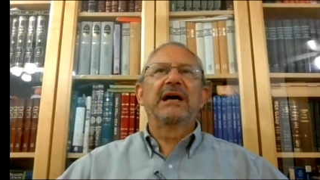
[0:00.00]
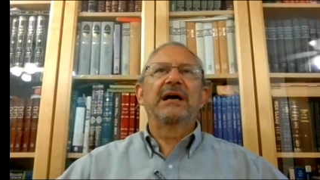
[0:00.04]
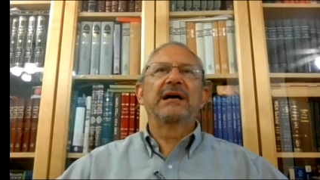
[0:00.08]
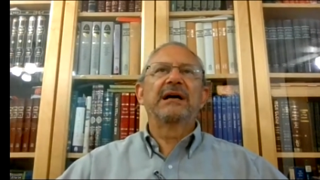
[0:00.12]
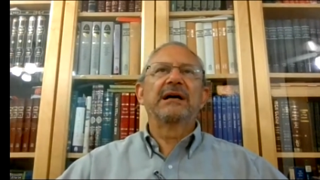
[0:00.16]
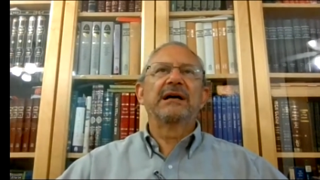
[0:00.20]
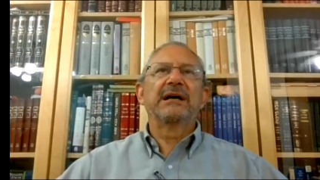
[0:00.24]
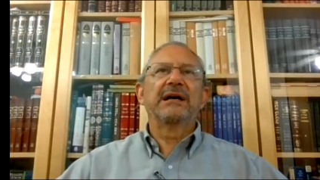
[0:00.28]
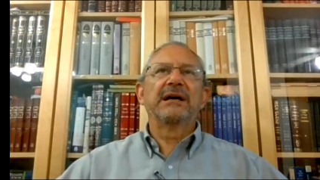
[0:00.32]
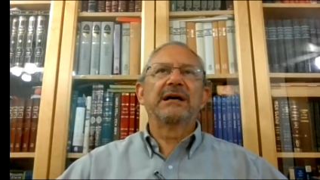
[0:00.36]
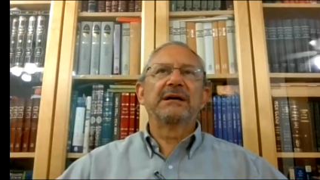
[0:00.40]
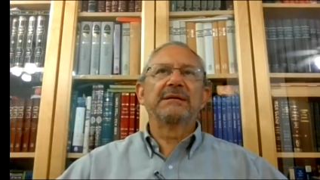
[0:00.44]

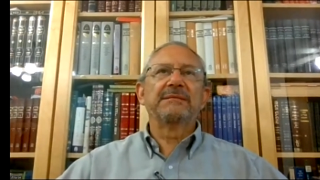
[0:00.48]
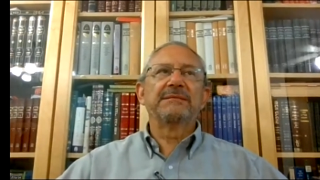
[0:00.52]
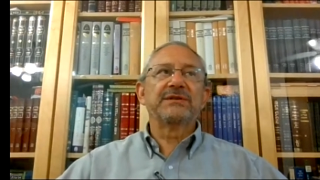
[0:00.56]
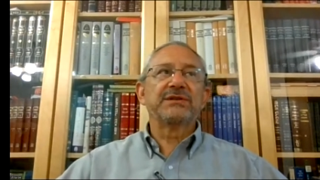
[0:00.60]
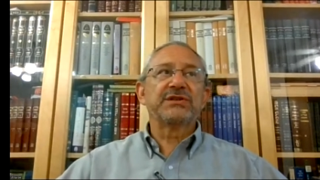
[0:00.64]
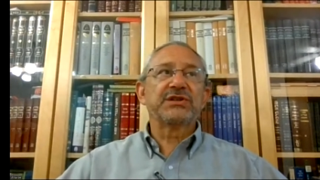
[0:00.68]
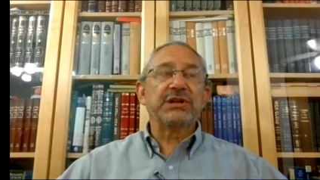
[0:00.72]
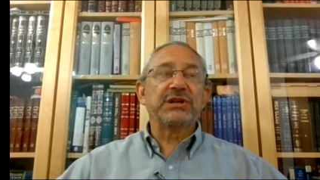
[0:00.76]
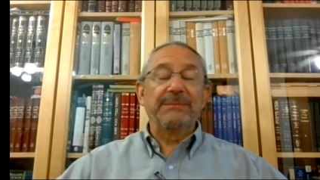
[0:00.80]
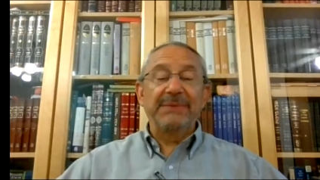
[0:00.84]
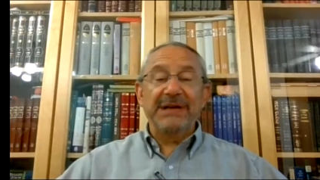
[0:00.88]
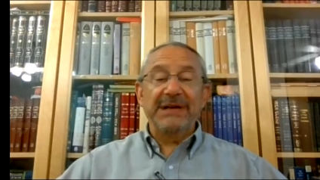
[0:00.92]
Shabbat
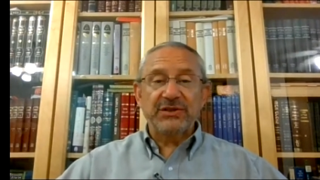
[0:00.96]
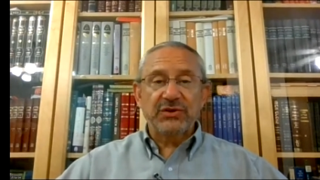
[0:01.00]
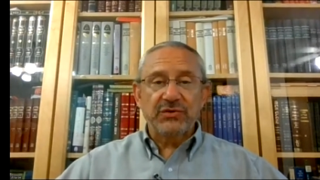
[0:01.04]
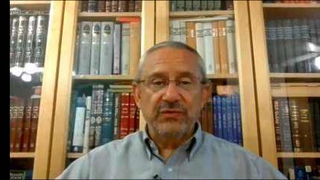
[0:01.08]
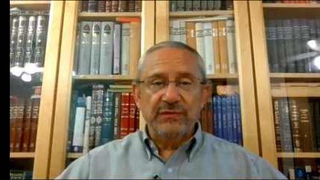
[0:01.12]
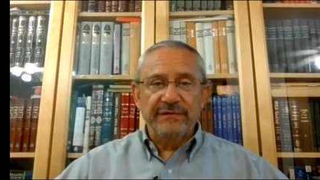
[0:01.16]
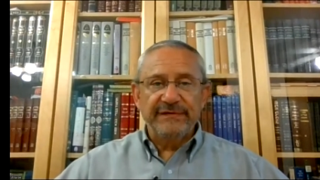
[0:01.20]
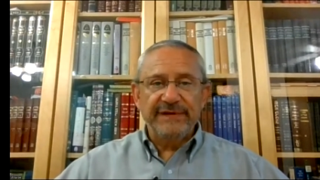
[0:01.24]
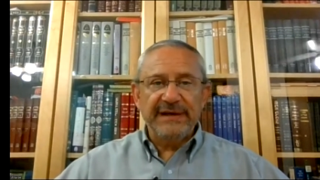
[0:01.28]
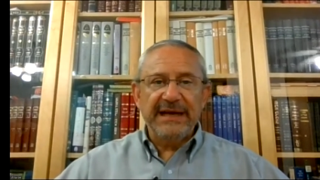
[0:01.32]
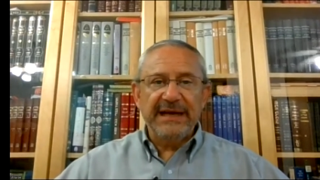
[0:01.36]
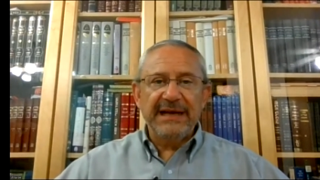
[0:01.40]

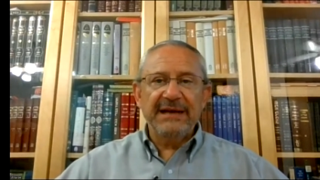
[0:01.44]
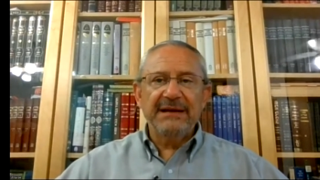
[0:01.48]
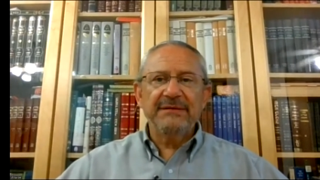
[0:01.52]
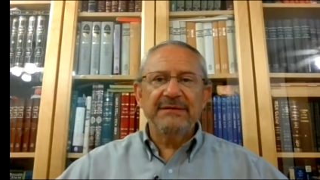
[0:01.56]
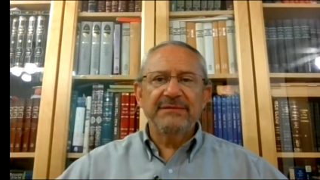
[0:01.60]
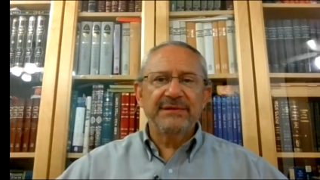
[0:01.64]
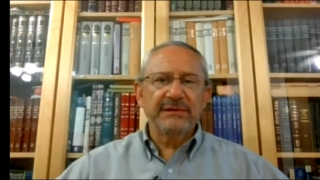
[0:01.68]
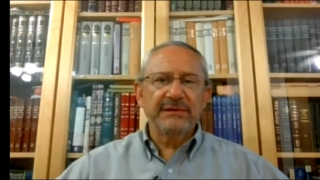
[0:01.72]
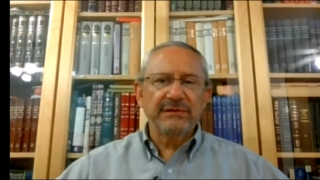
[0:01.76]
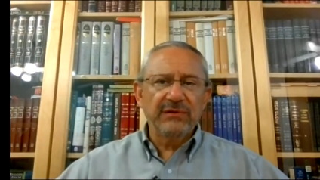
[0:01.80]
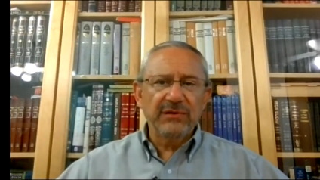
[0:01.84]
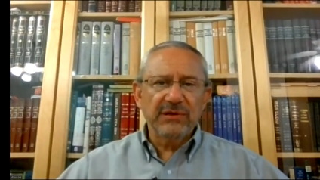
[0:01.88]

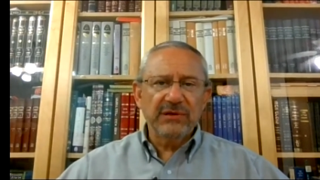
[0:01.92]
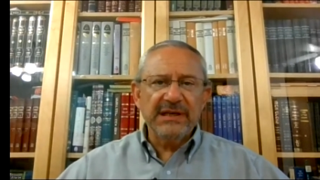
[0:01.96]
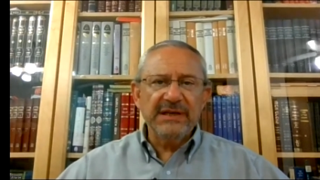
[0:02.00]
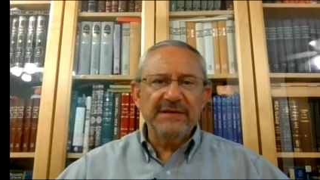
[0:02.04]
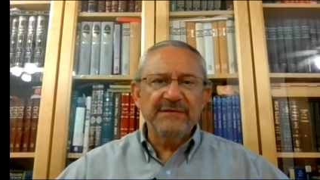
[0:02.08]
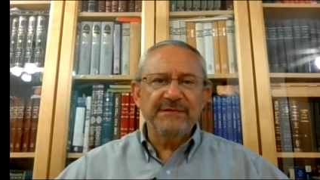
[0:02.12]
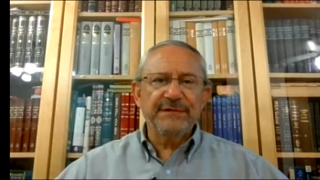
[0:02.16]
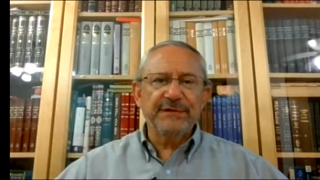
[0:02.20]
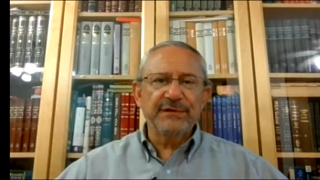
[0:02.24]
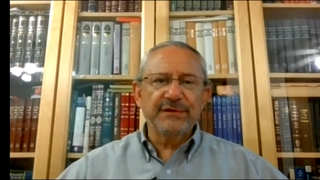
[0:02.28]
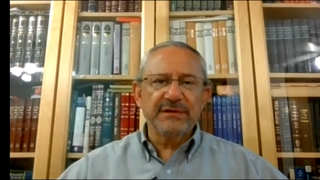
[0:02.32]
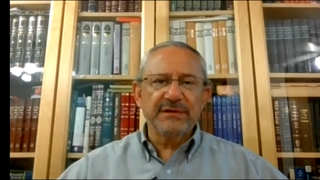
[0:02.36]
Shuvah, they're
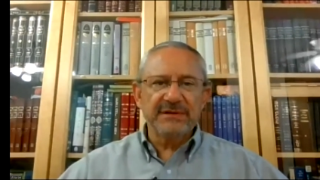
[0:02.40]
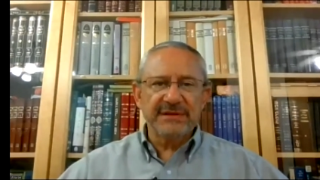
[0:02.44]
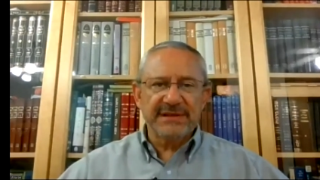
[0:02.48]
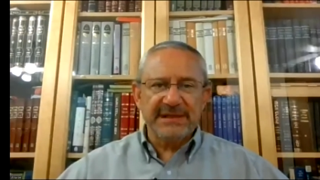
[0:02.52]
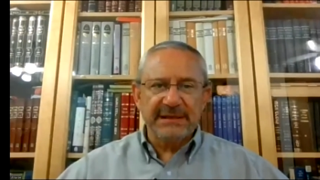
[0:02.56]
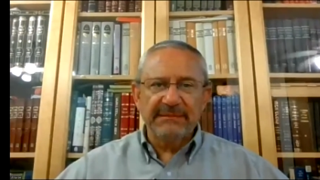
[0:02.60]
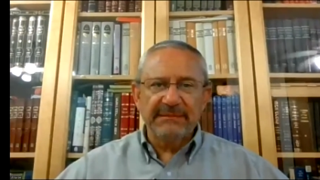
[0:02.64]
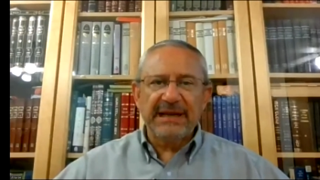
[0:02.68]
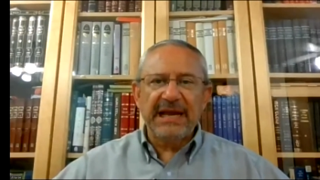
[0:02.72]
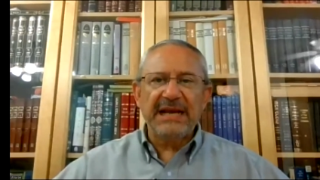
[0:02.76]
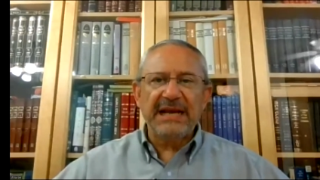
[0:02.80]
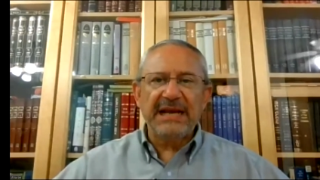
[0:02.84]
looking for
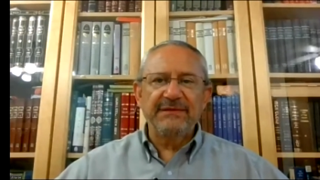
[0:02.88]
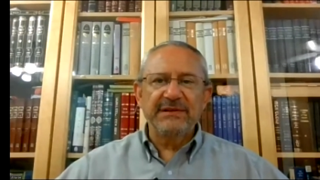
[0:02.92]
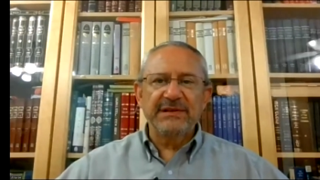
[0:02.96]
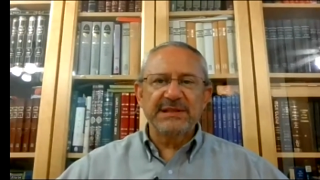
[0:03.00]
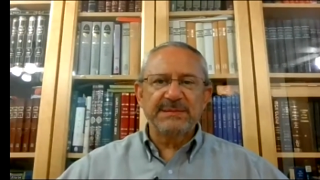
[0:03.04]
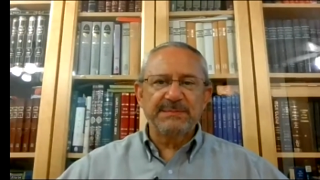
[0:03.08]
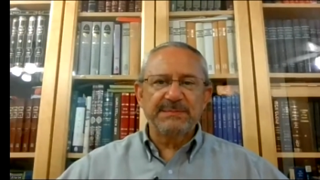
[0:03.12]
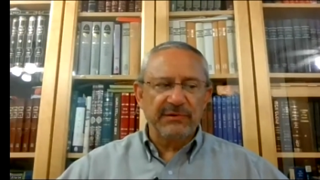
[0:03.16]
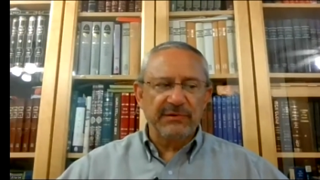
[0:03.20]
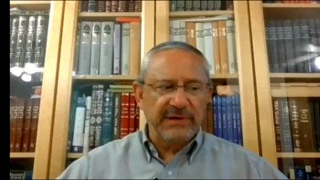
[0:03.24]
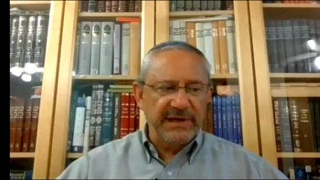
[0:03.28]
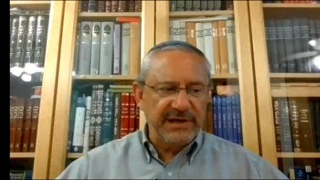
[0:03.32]
some kind of
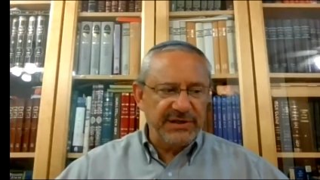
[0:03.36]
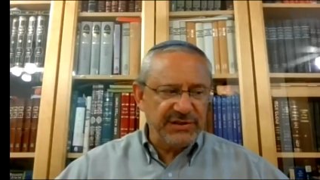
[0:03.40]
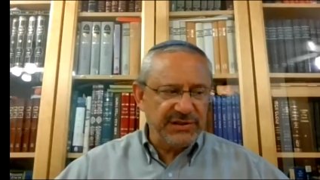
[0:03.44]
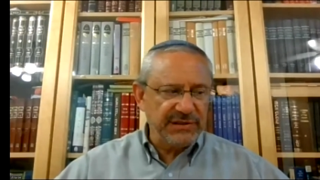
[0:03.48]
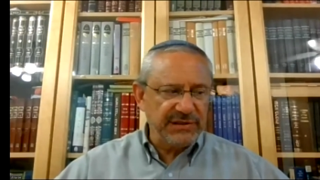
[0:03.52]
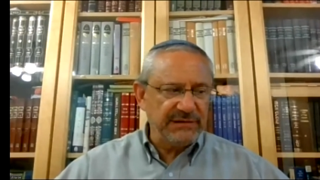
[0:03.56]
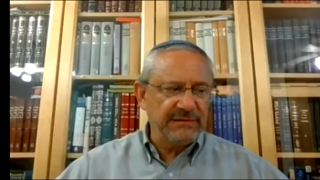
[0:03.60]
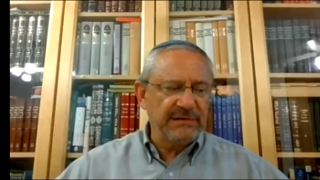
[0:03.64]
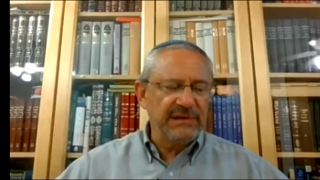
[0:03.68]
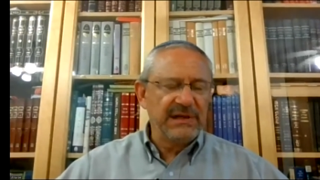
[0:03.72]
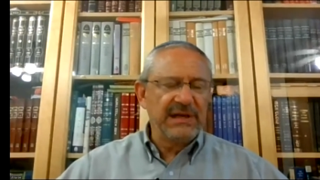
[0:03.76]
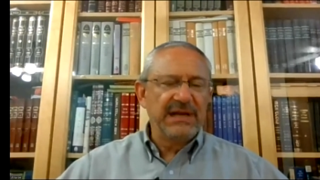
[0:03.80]

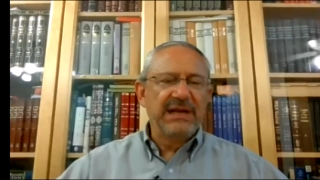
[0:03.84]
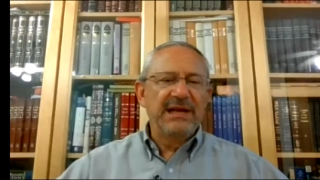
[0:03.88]
inspiration.